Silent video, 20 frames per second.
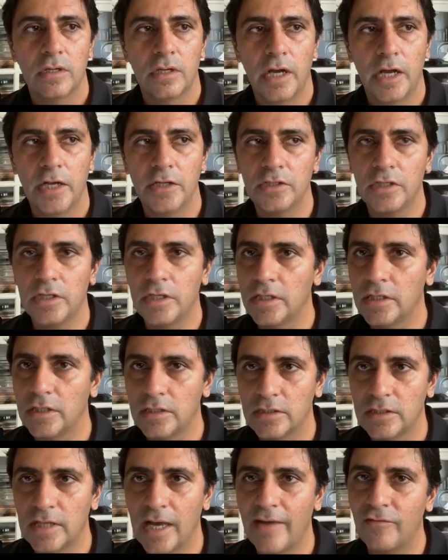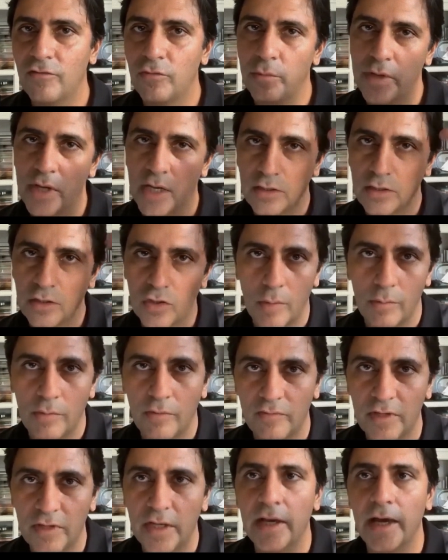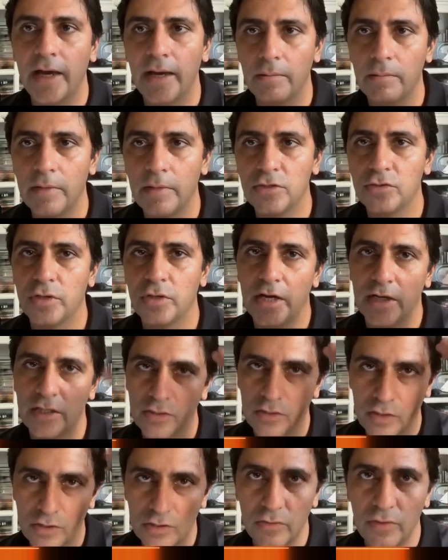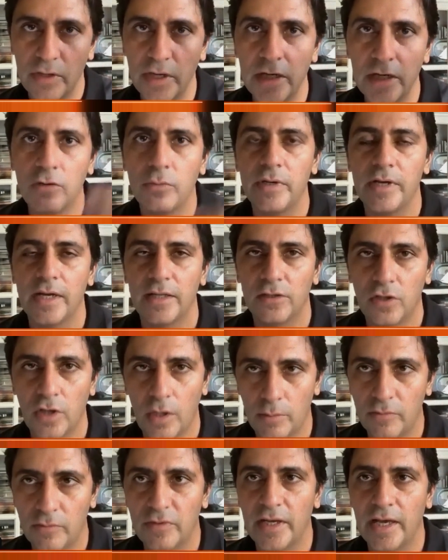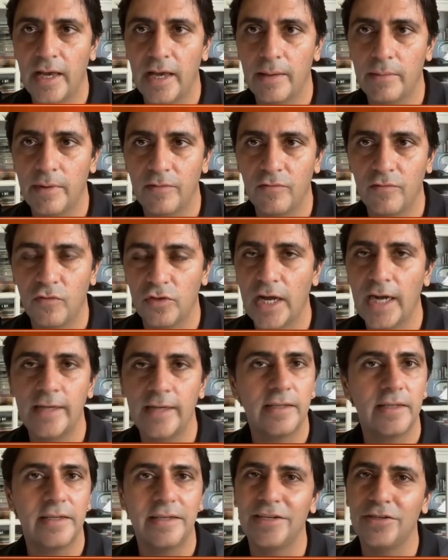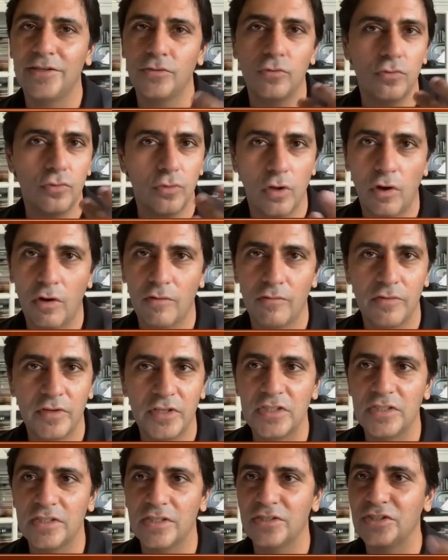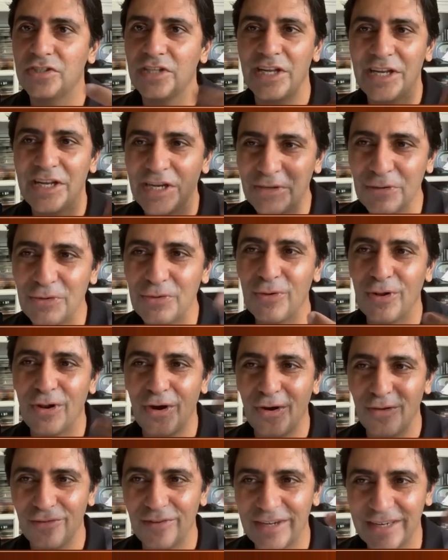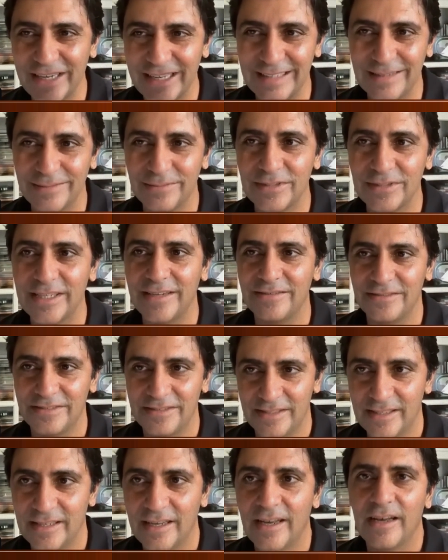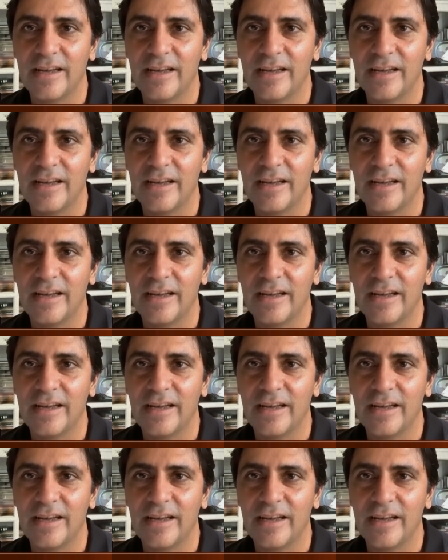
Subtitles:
engineers have to be at the top of their game. Educators also need to be at the top of the game. And for that, they need to do a lot of research. They need to do a lot of learning themselves.